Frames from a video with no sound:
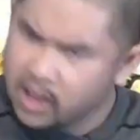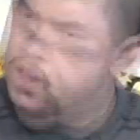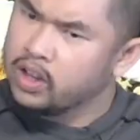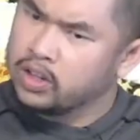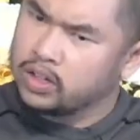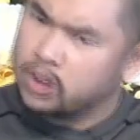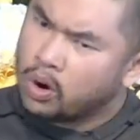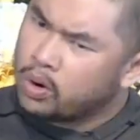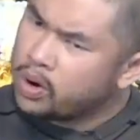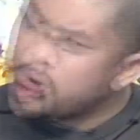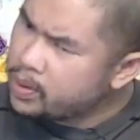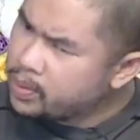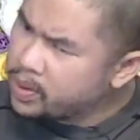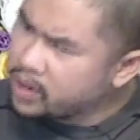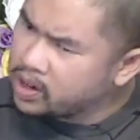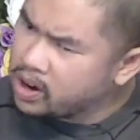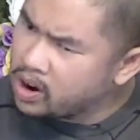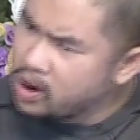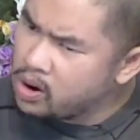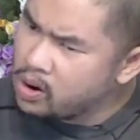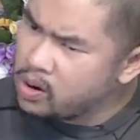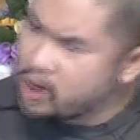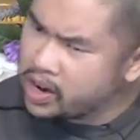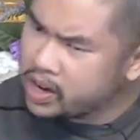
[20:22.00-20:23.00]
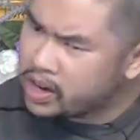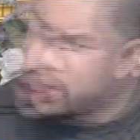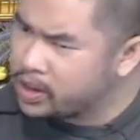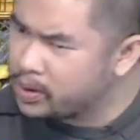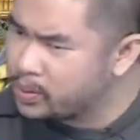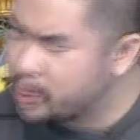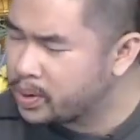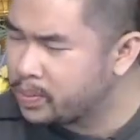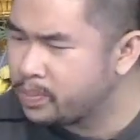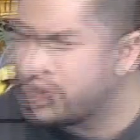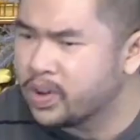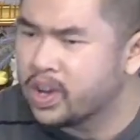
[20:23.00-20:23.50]
So he would go and he
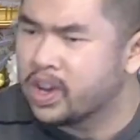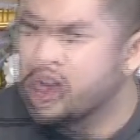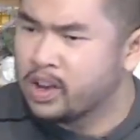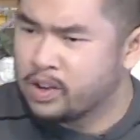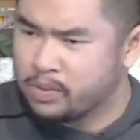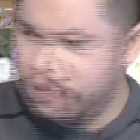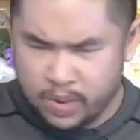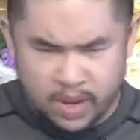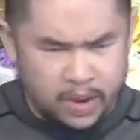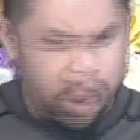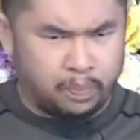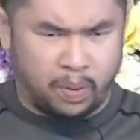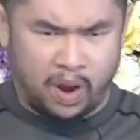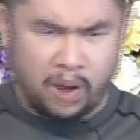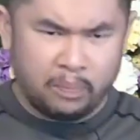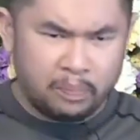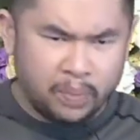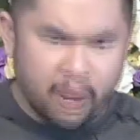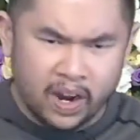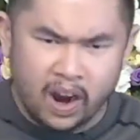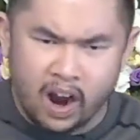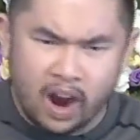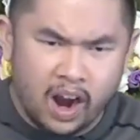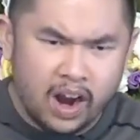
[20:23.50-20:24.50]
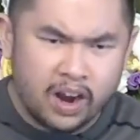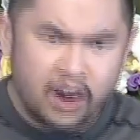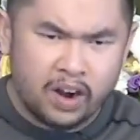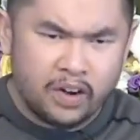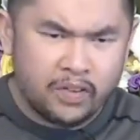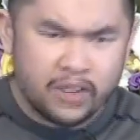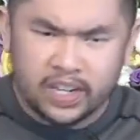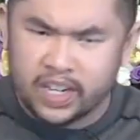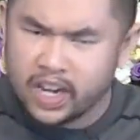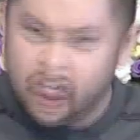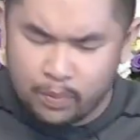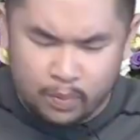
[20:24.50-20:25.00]
would be pumping iron
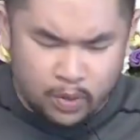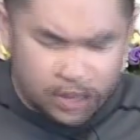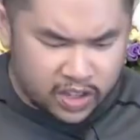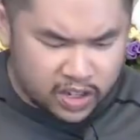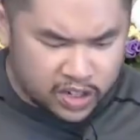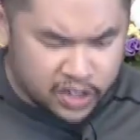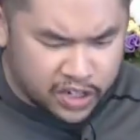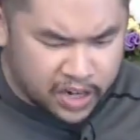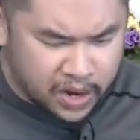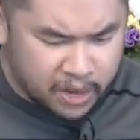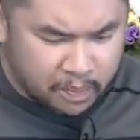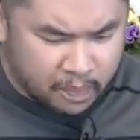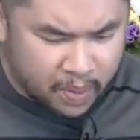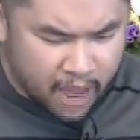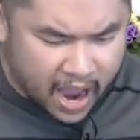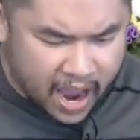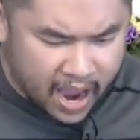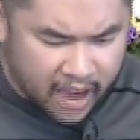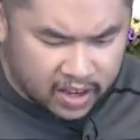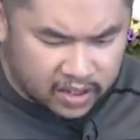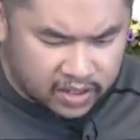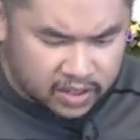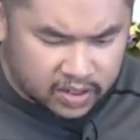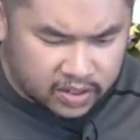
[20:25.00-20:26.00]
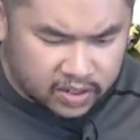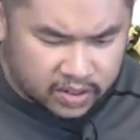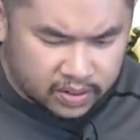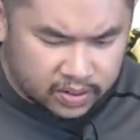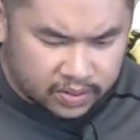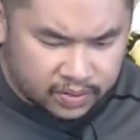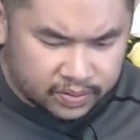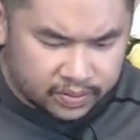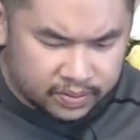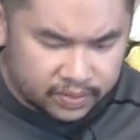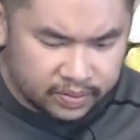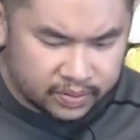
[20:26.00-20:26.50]
every day with his gym pass,
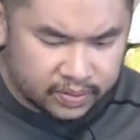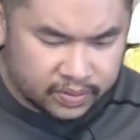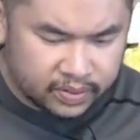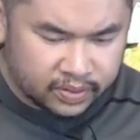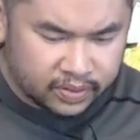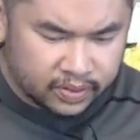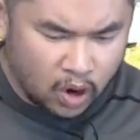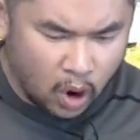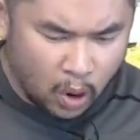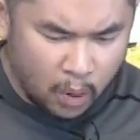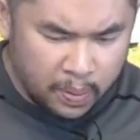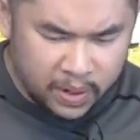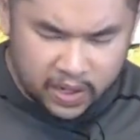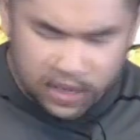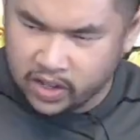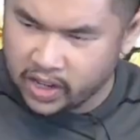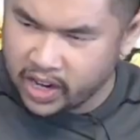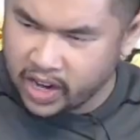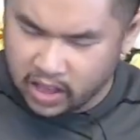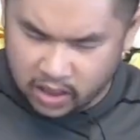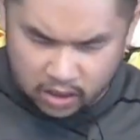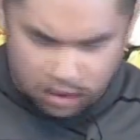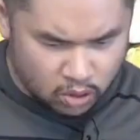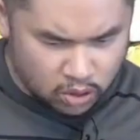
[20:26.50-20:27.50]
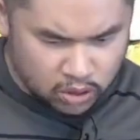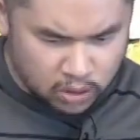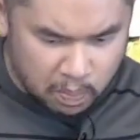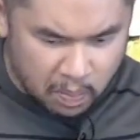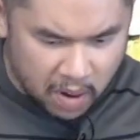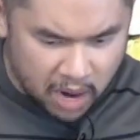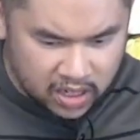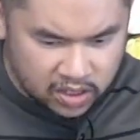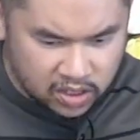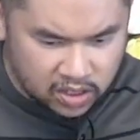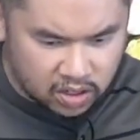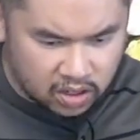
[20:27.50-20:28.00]
hoping to get those
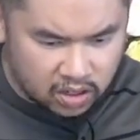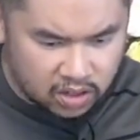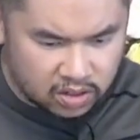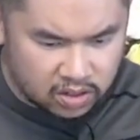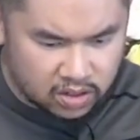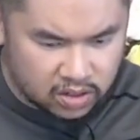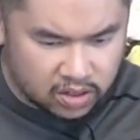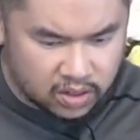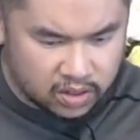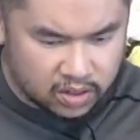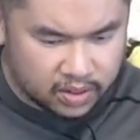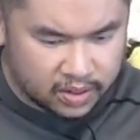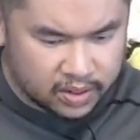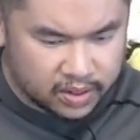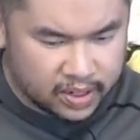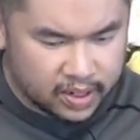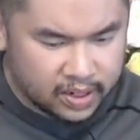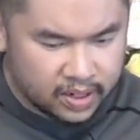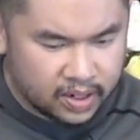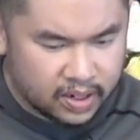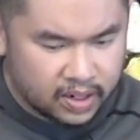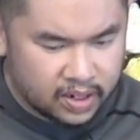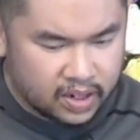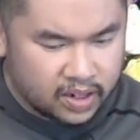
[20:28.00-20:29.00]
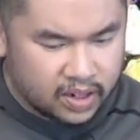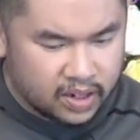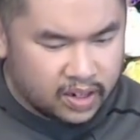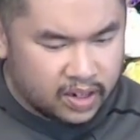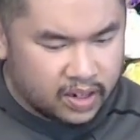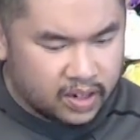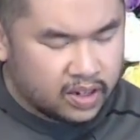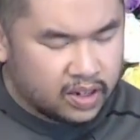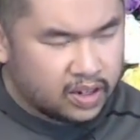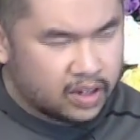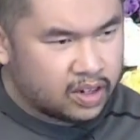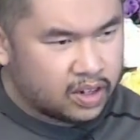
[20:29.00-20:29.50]
muscles.
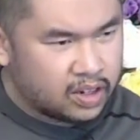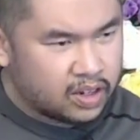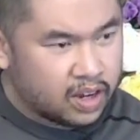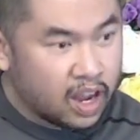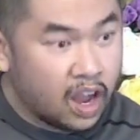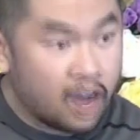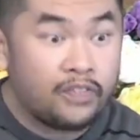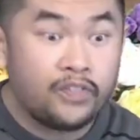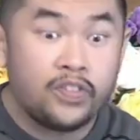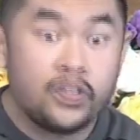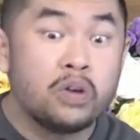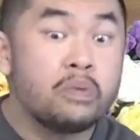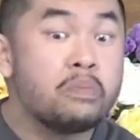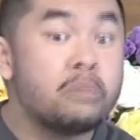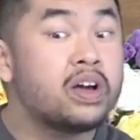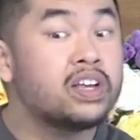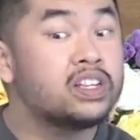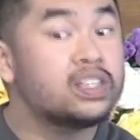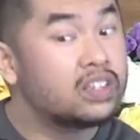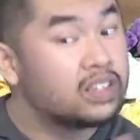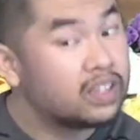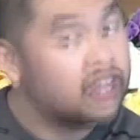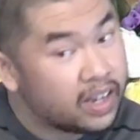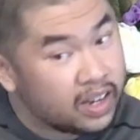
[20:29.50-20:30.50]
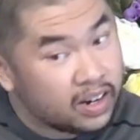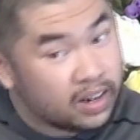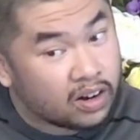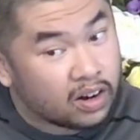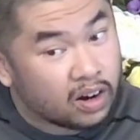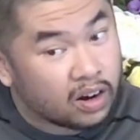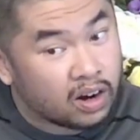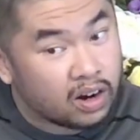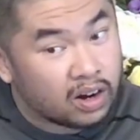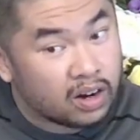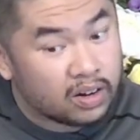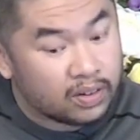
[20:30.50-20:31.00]
A few months
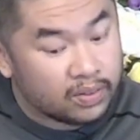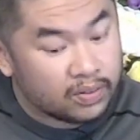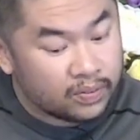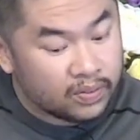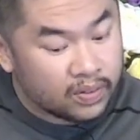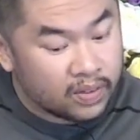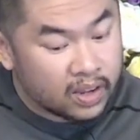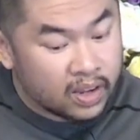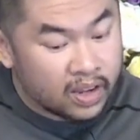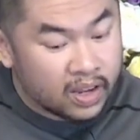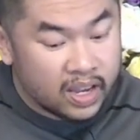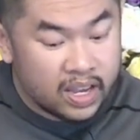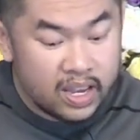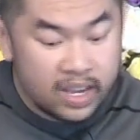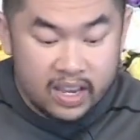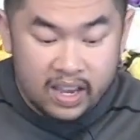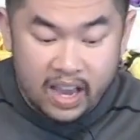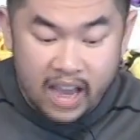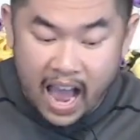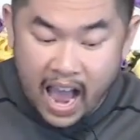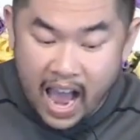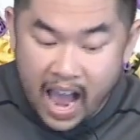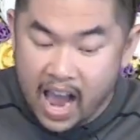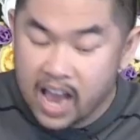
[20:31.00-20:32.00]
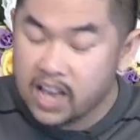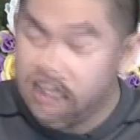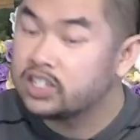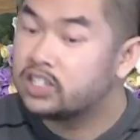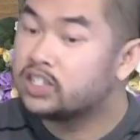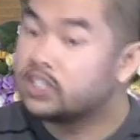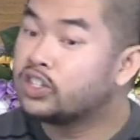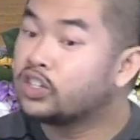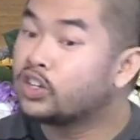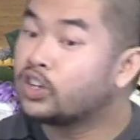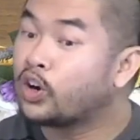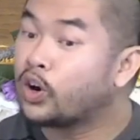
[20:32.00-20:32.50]
later, he
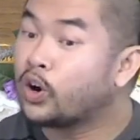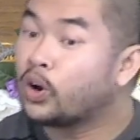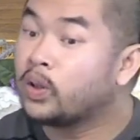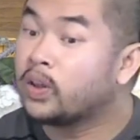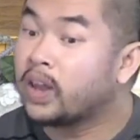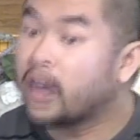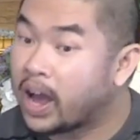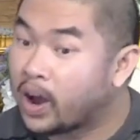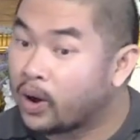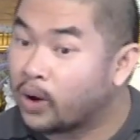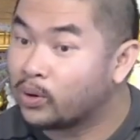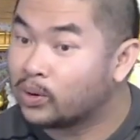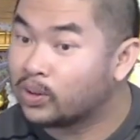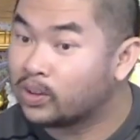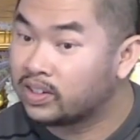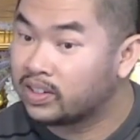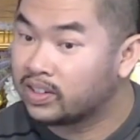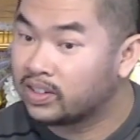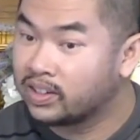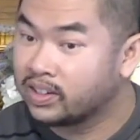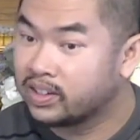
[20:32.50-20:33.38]
asked the girl out.